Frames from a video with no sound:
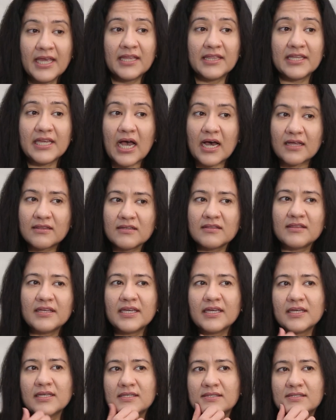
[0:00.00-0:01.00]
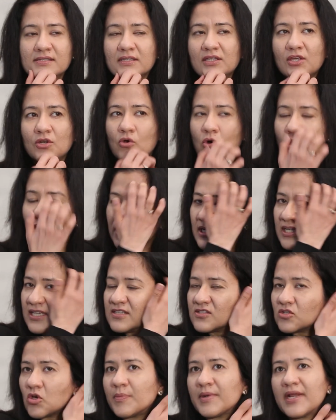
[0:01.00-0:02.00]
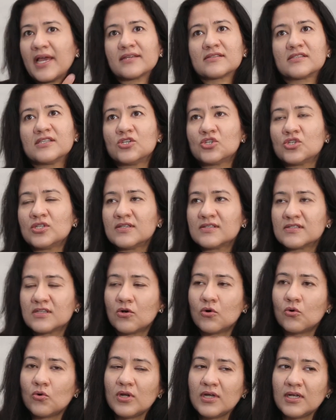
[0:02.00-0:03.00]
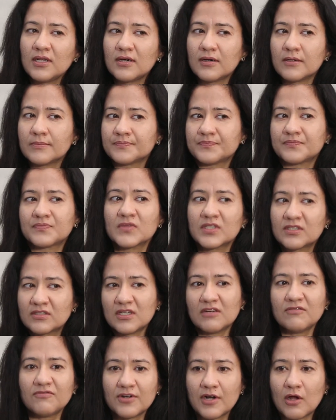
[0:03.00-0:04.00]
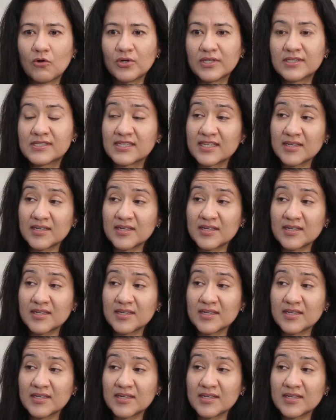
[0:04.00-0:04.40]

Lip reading: The other thing is, you know, on ESOP taxation is the whole stuff around its